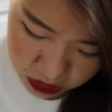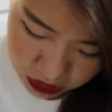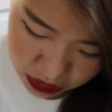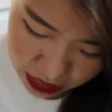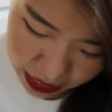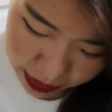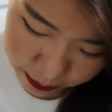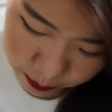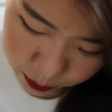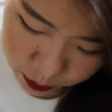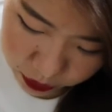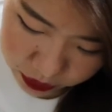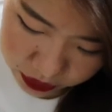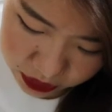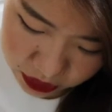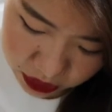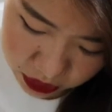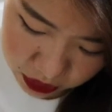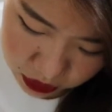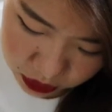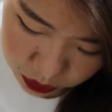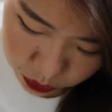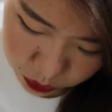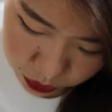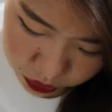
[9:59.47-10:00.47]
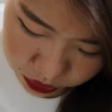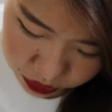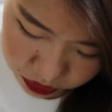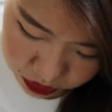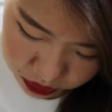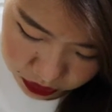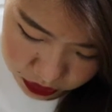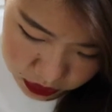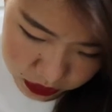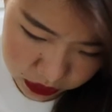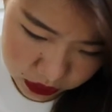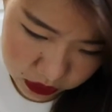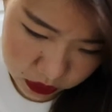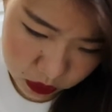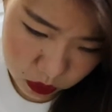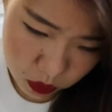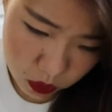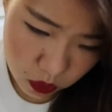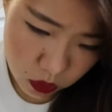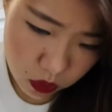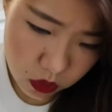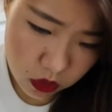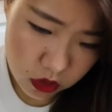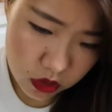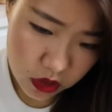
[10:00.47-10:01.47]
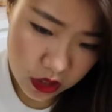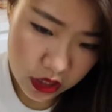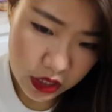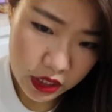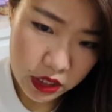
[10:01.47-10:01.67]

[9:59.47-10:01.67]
I bought it alone years ago,